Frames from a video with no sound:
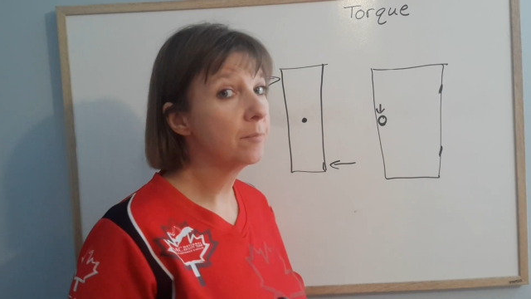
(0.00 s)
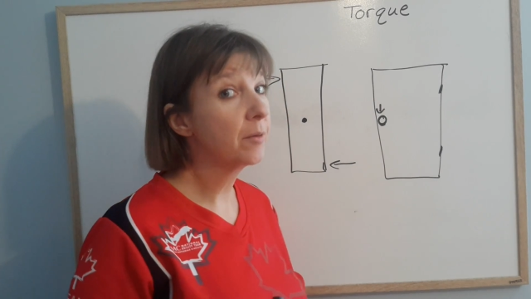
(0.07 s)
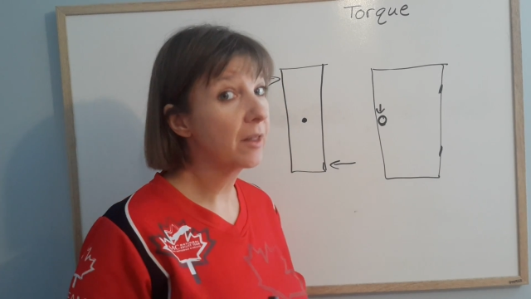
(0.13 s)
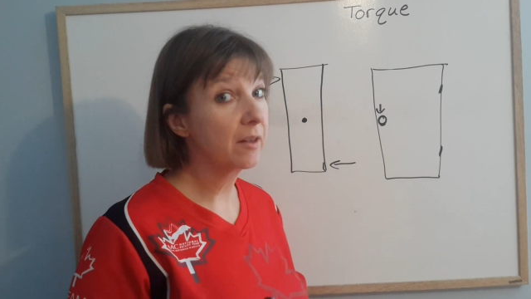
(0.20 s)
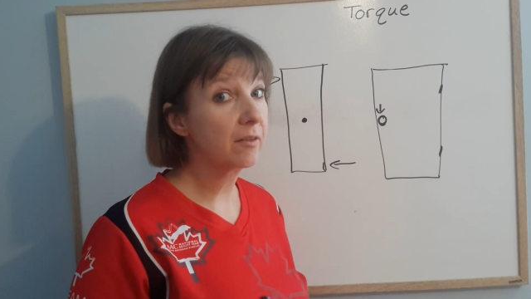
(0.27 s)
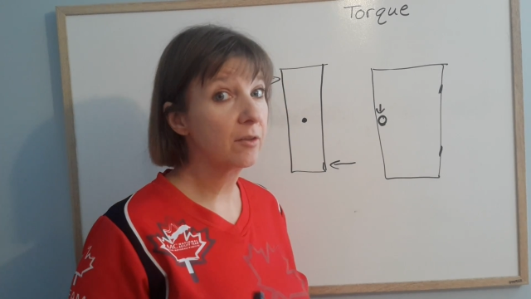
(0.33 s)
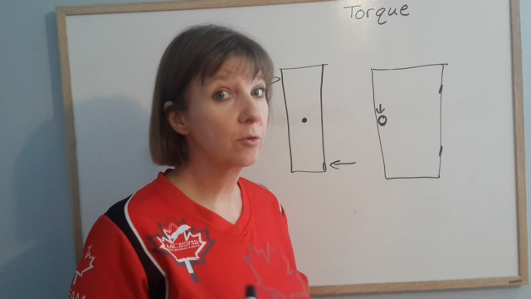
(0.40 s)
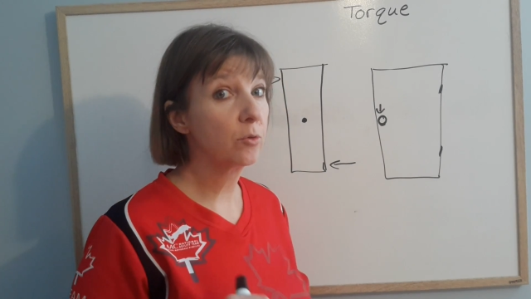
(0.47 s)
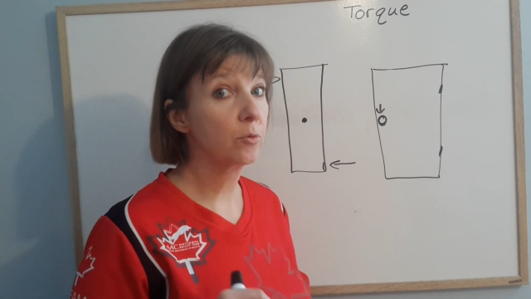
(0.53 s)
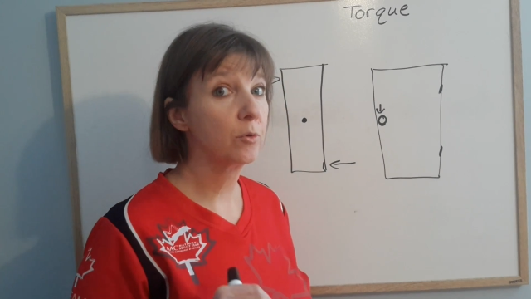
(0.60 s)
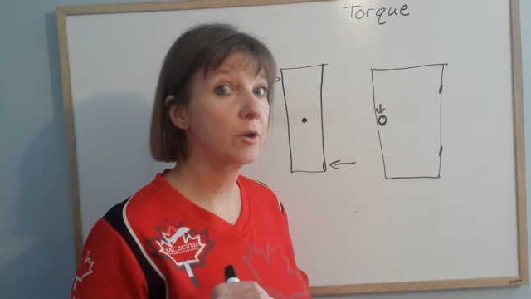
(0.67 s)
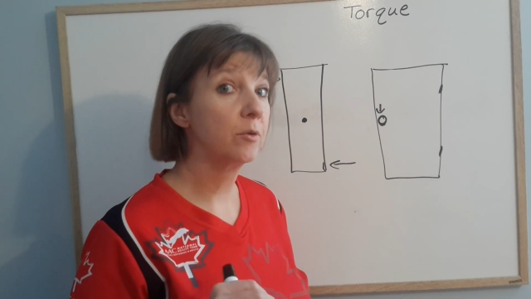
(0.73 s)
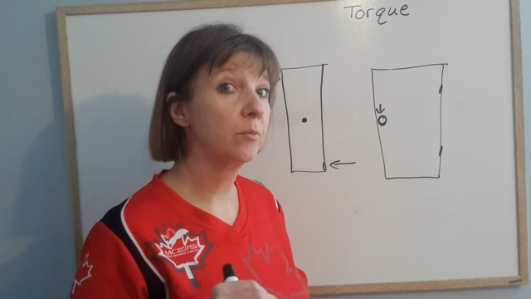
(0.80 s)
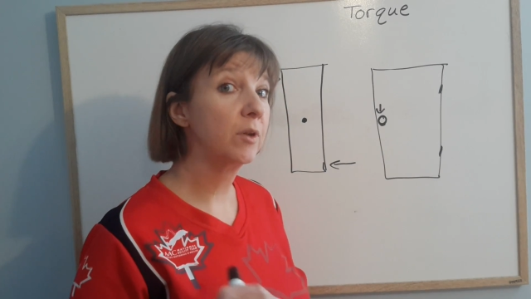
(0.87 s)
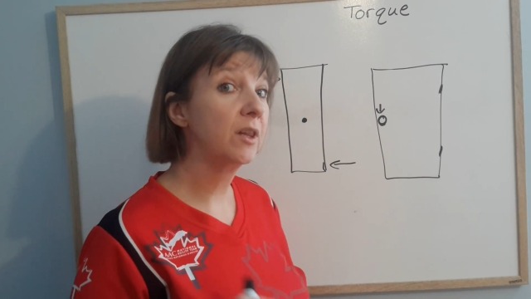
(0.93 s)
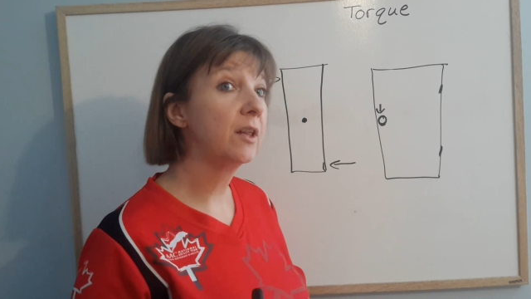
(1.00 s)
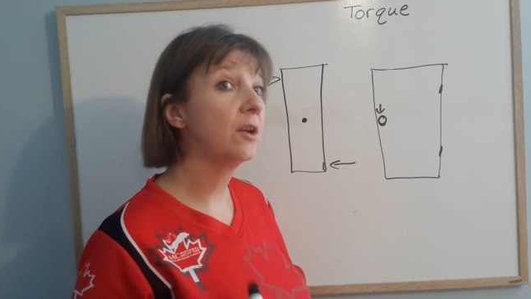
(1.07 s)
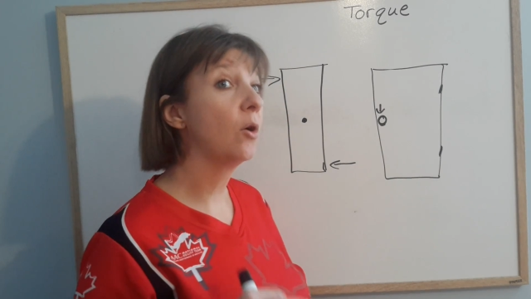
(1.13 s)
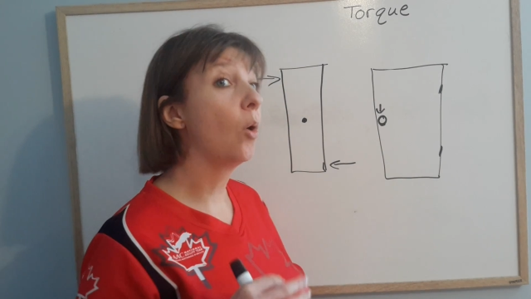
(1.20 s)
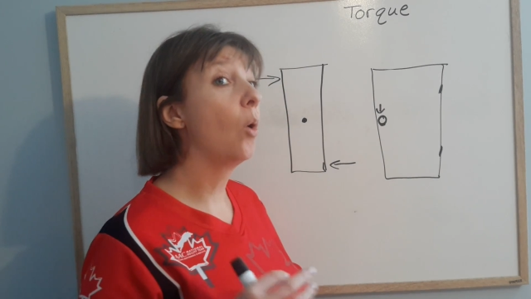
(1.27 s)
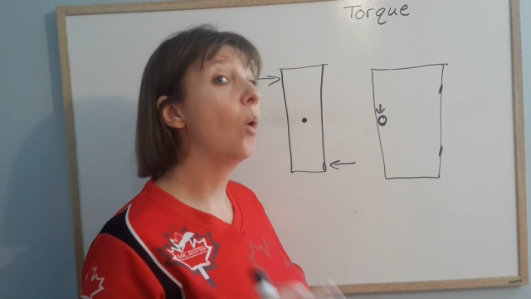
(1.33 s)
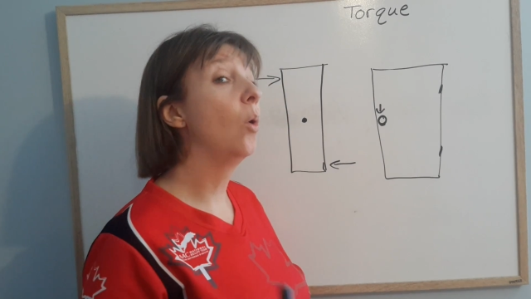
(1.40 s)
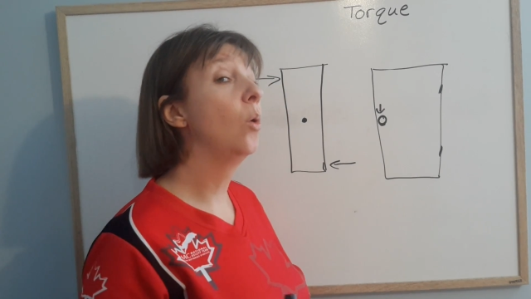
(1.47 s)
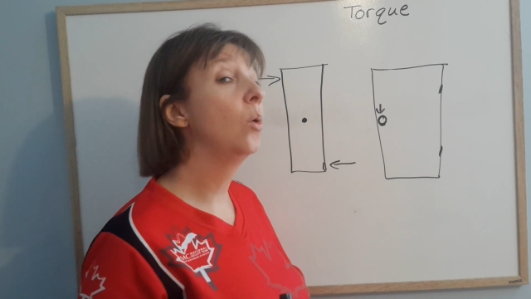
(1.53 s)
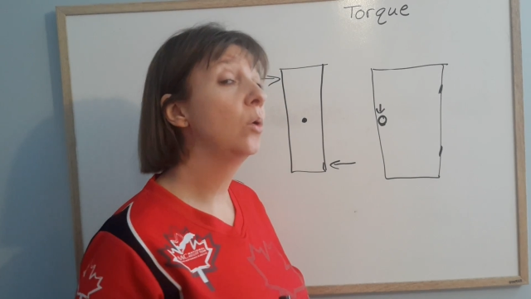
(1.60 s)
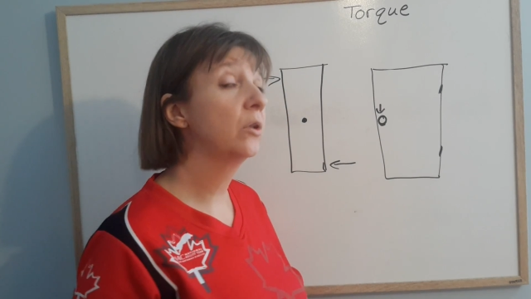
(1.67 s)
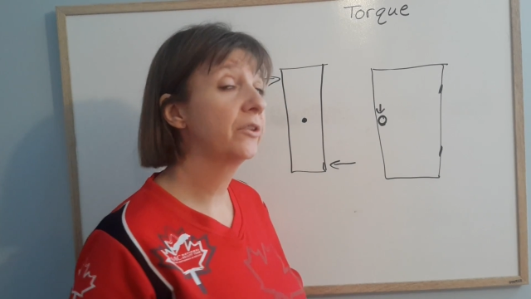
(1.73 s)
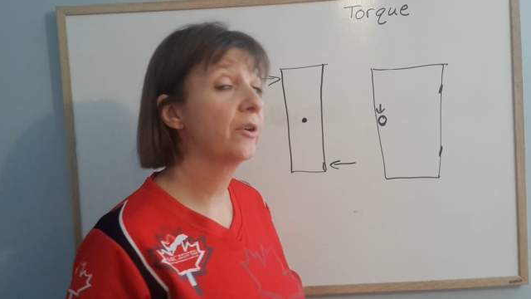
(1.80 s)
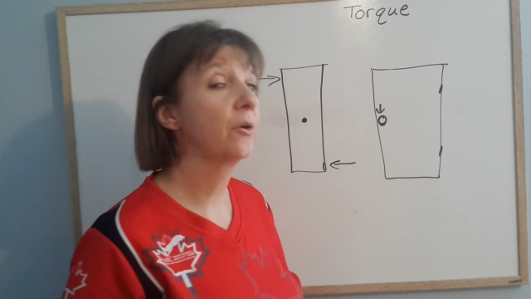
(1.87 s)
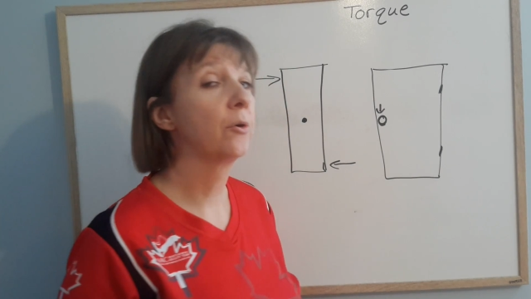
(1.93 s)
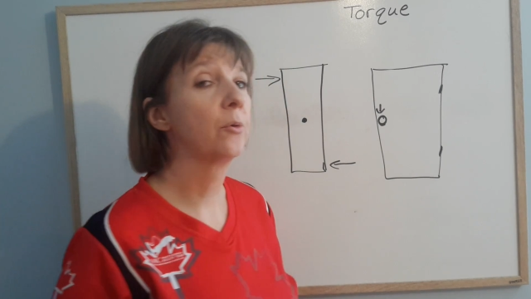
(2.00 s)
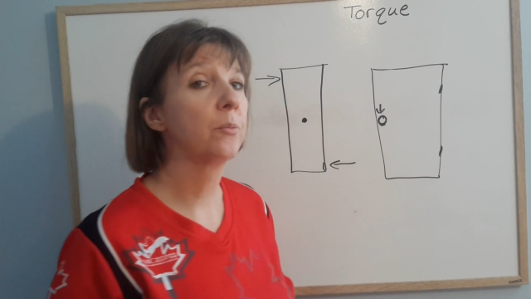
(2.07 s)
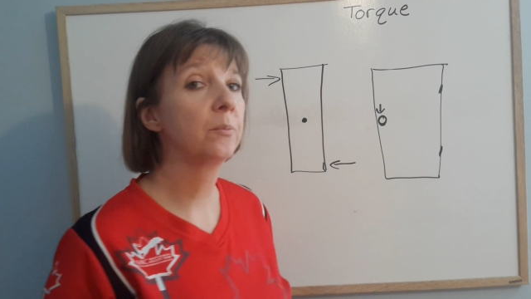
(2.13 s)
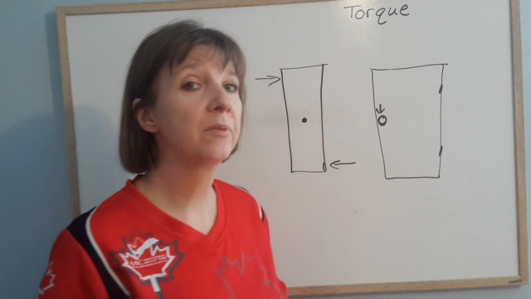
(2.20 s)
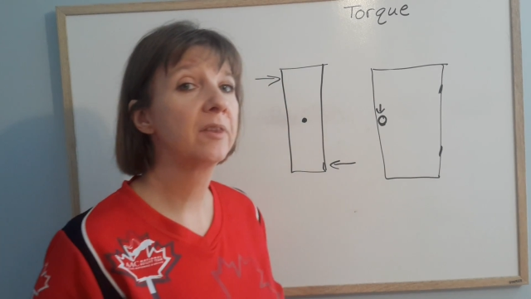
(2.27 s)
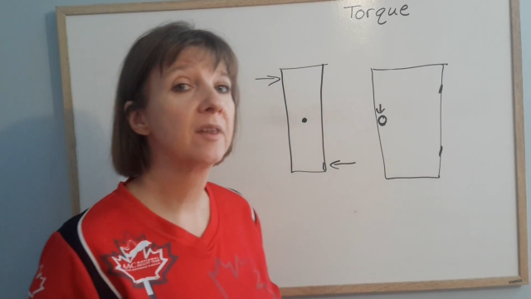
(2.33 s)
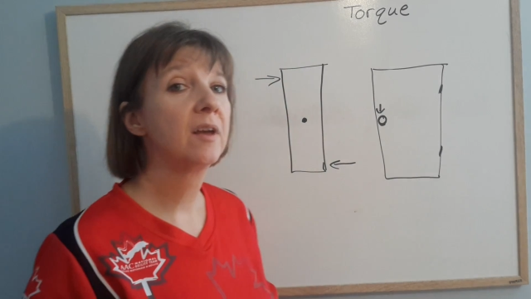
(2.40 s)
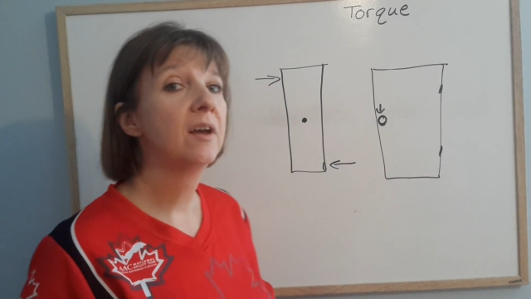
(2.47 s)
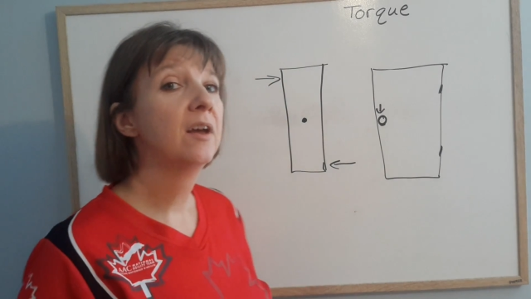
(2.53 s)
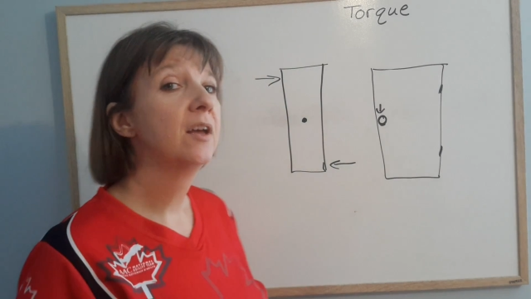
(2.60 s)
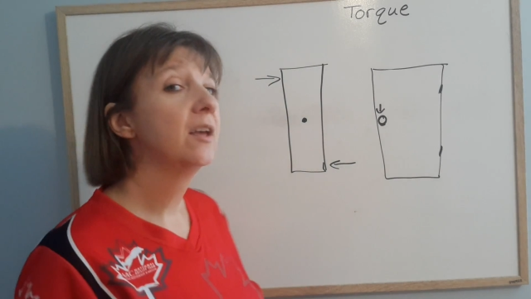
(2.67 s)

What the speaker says: places or in really old homes,